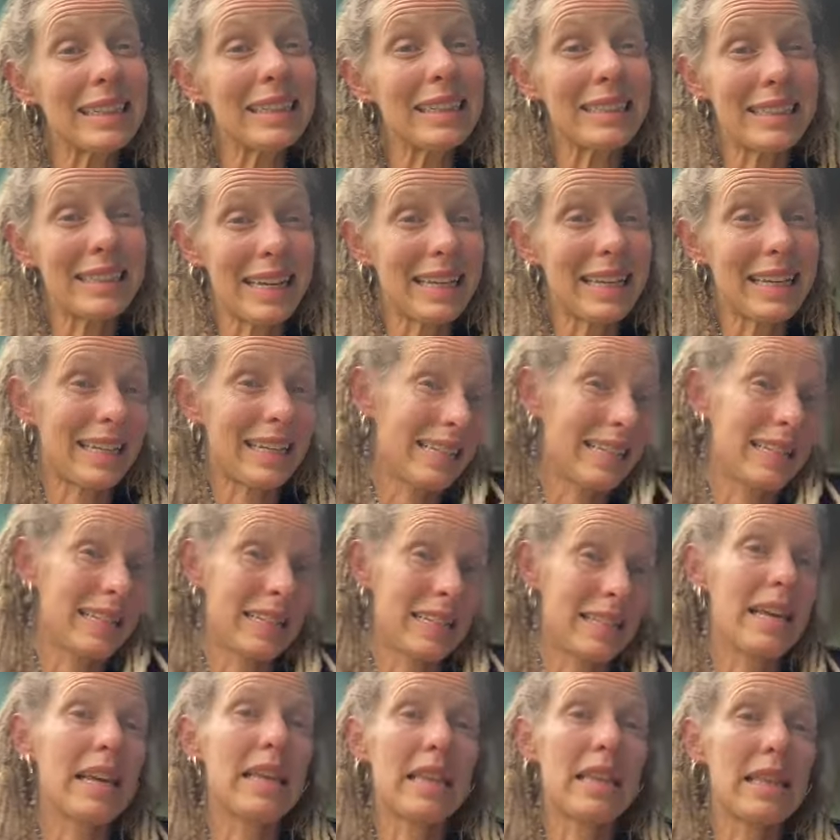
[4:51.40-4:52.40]
taking,
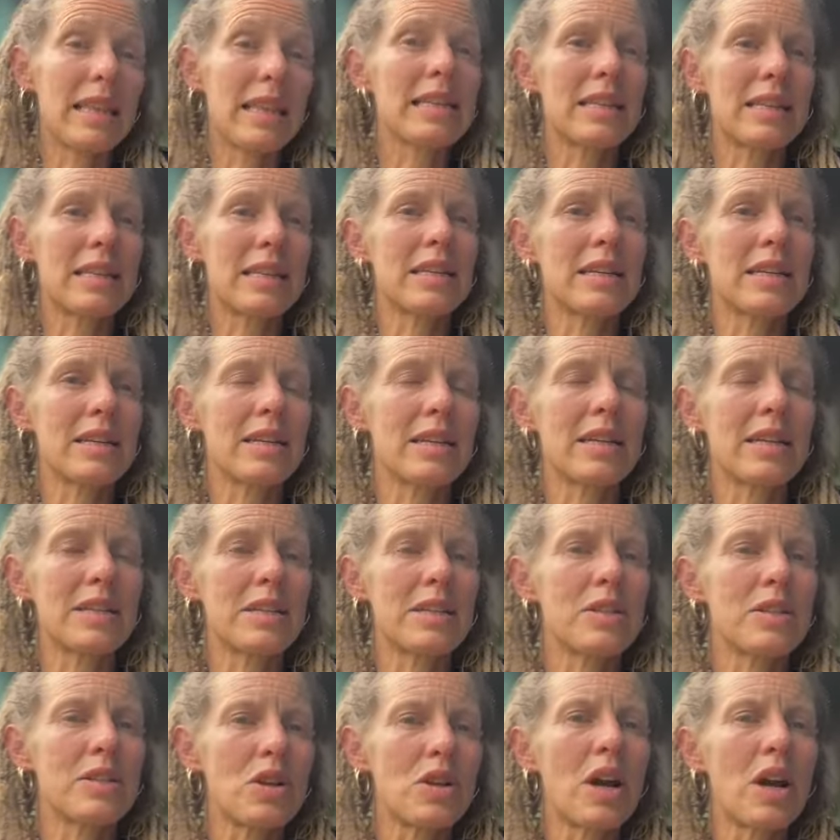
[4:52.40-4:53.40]
say, this is a
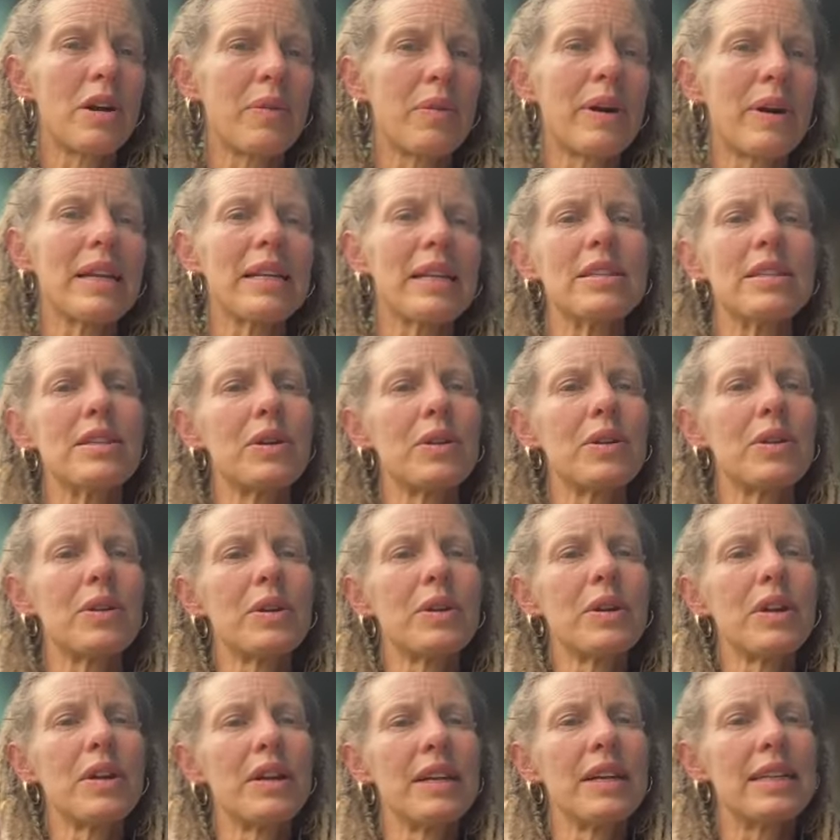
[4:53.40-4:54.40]
strong one, so
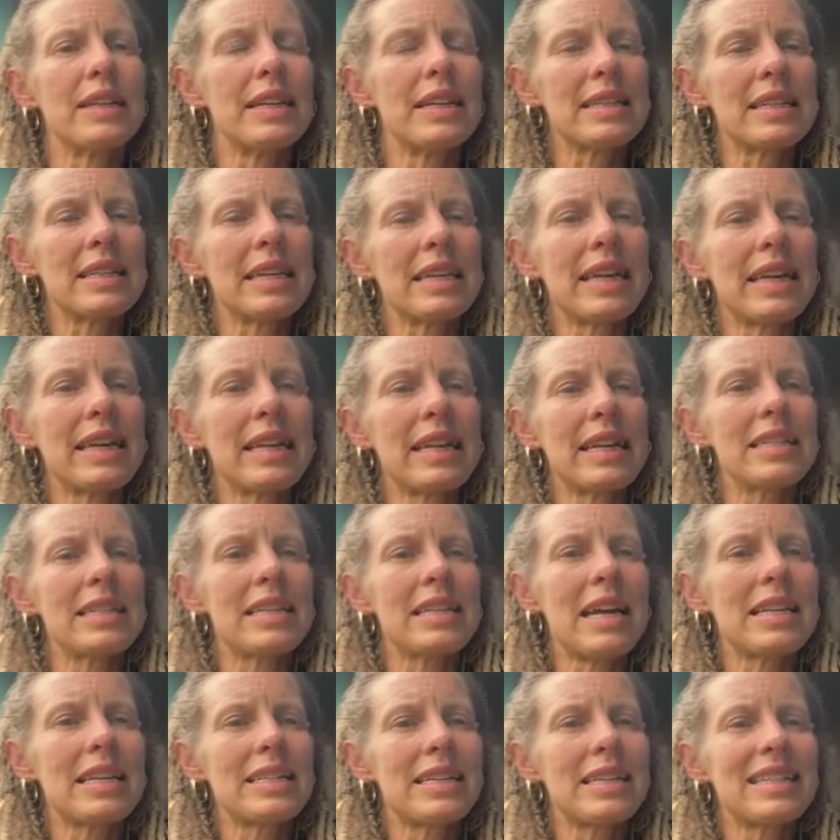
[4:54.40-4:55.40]
it doesn't get
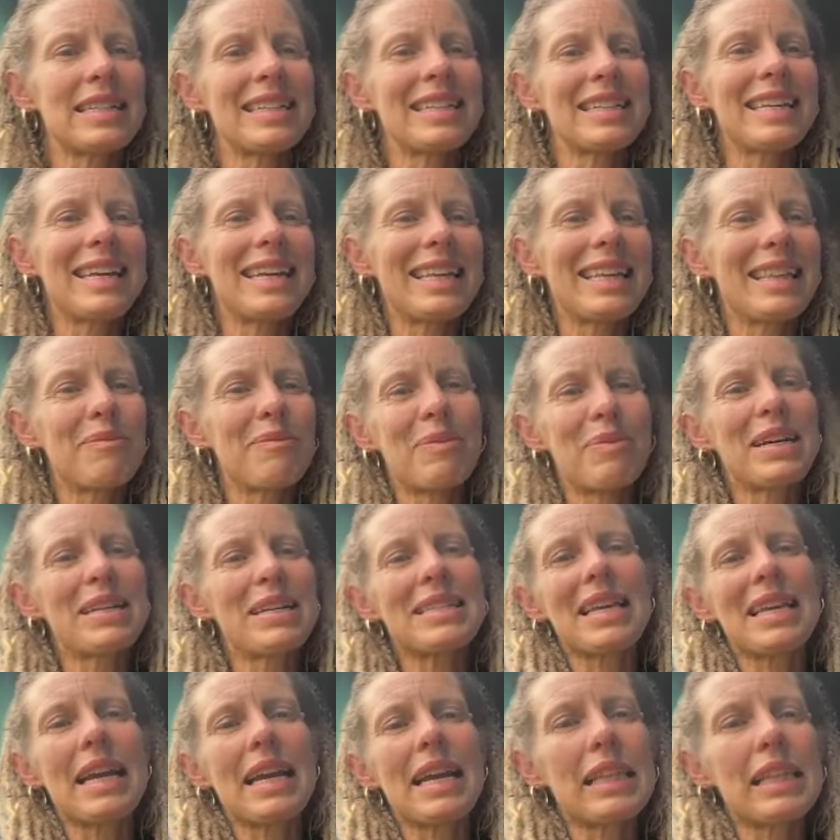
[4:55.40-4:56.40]
adjusted to taking the
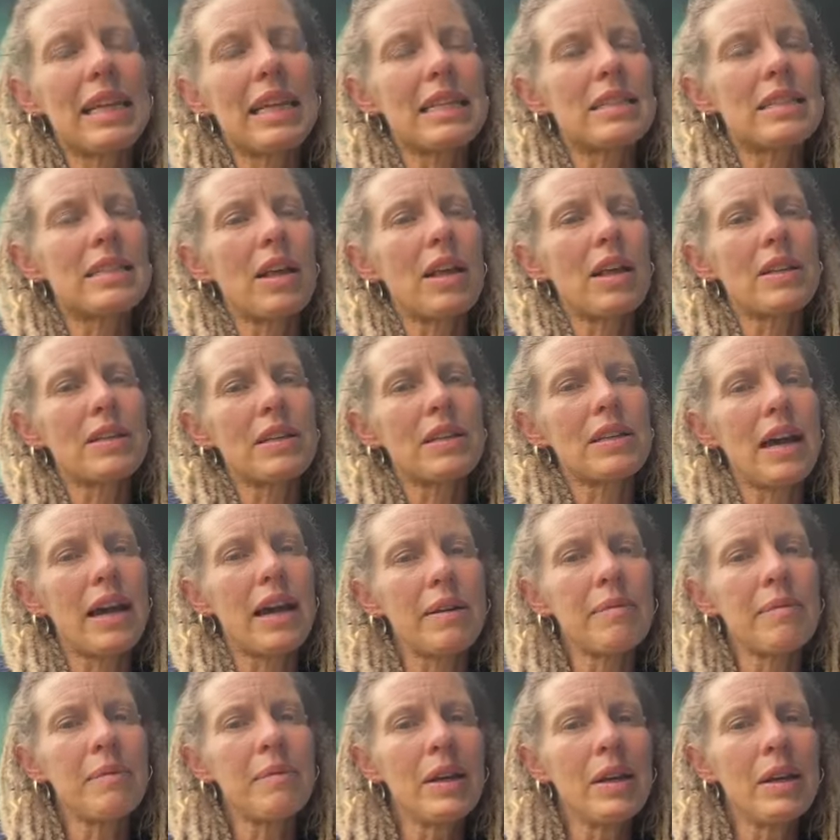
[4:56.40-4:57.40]
parasite cleanse all the
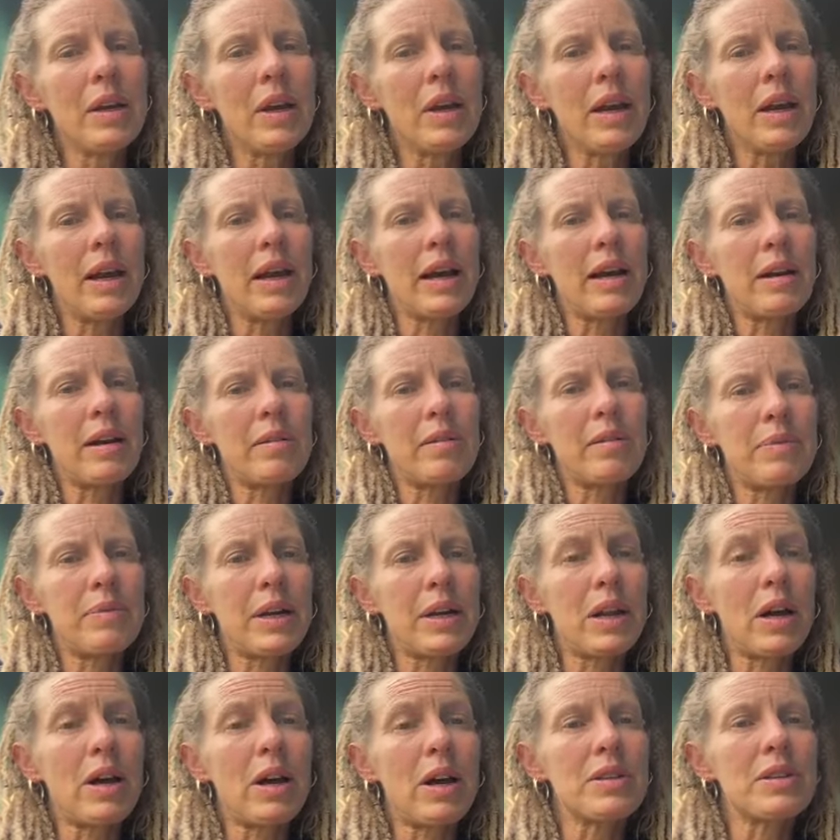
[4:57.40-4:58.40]
time. But
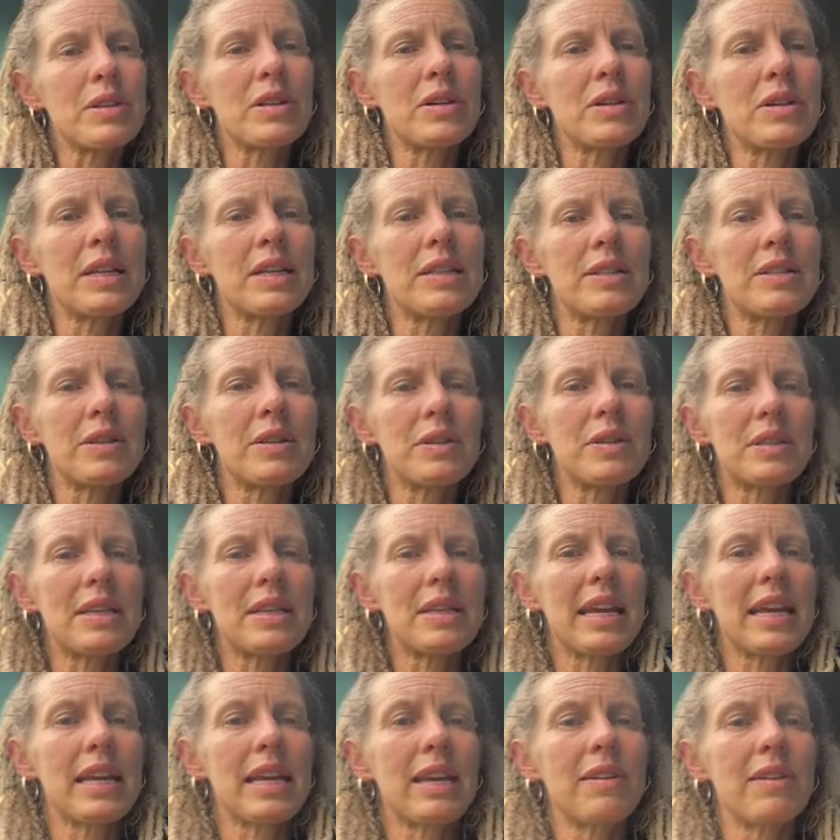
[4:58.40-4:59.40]
also in so
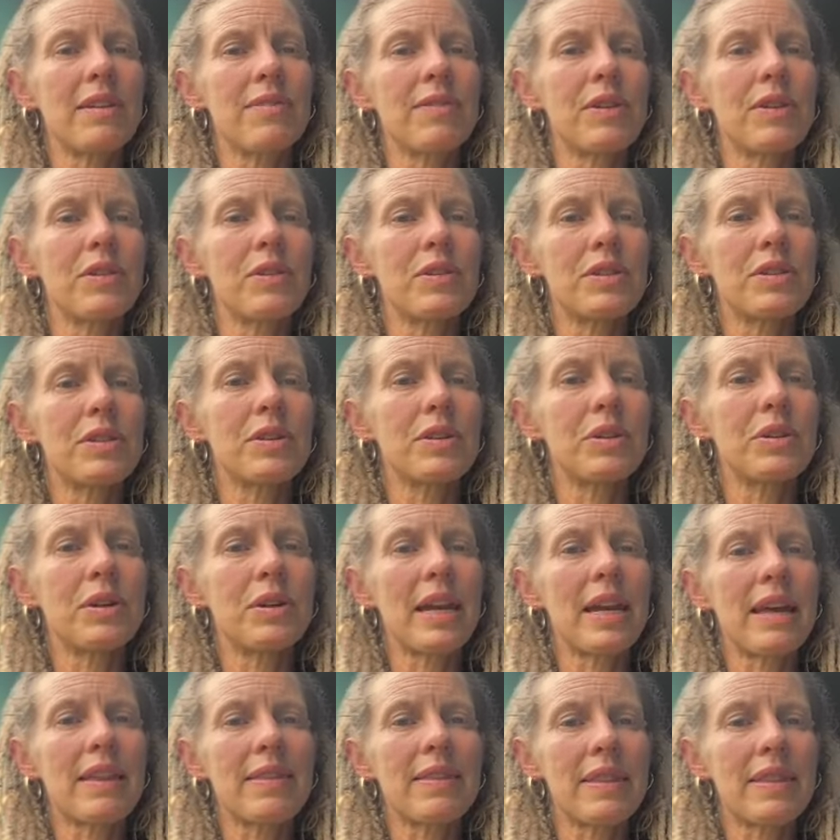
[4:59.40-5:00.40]
saying, if you do
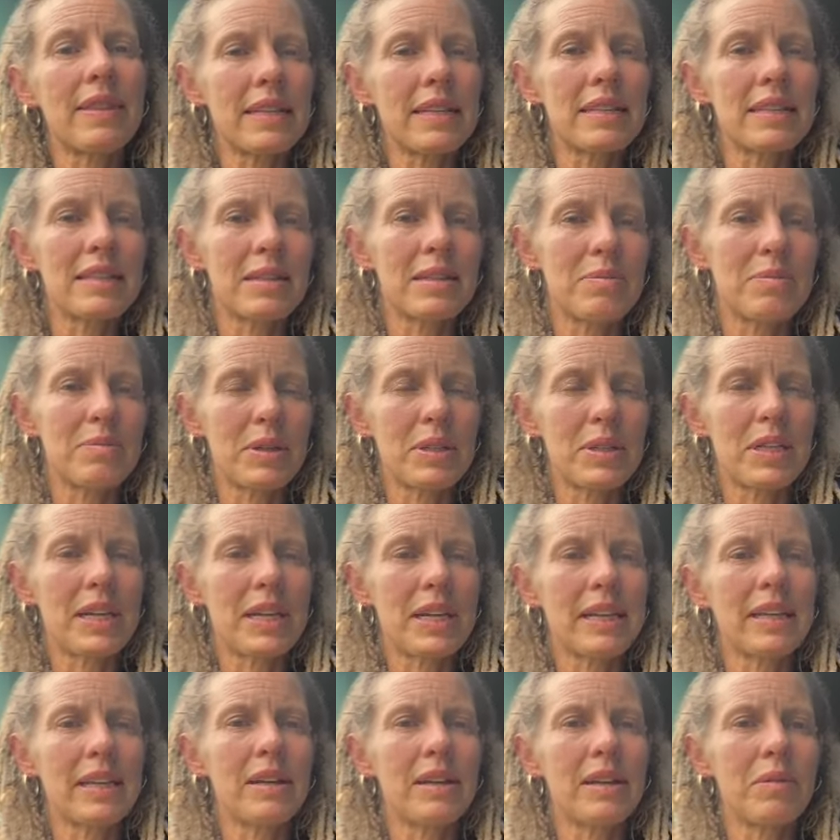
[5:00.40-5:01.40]
get this
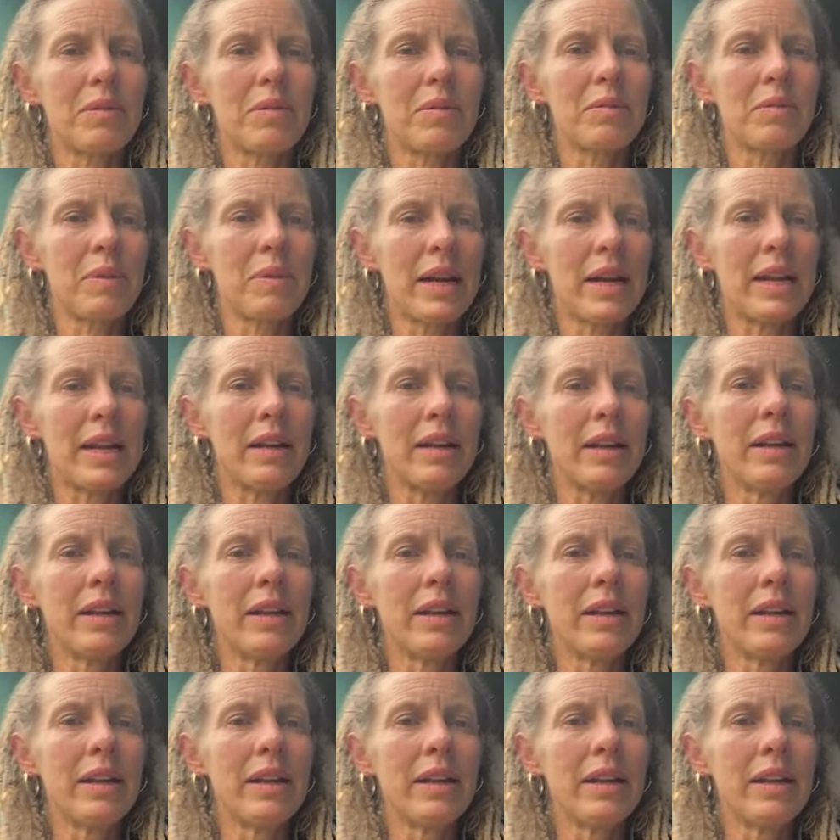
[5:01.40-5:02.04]
particular one